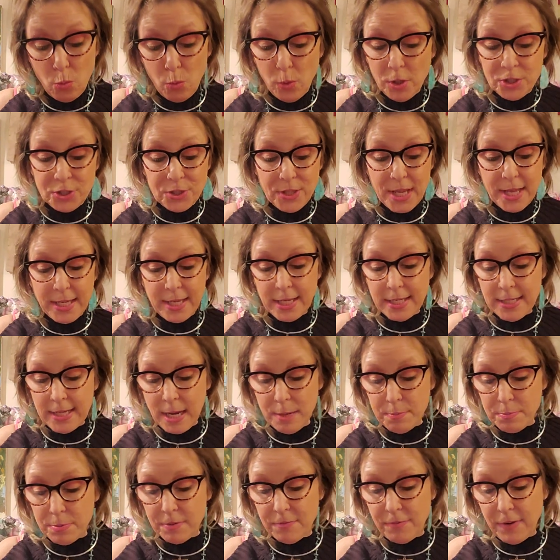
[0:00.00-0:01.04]
which they
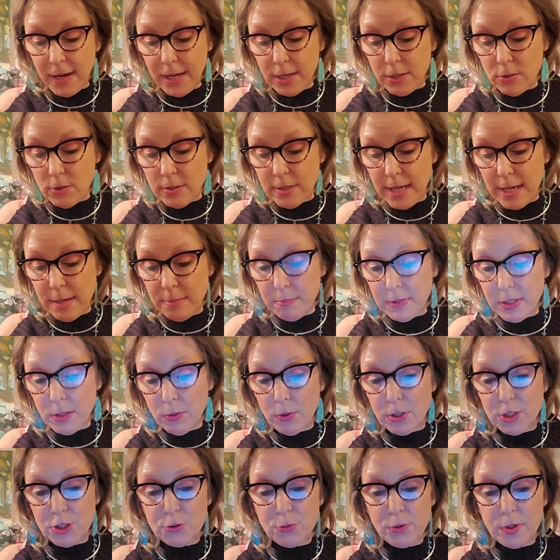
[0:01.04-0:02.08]
cannot provide namely
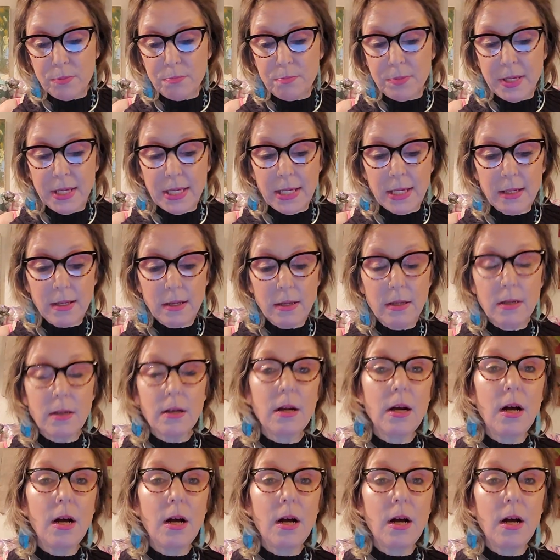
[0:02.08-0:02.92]
which would be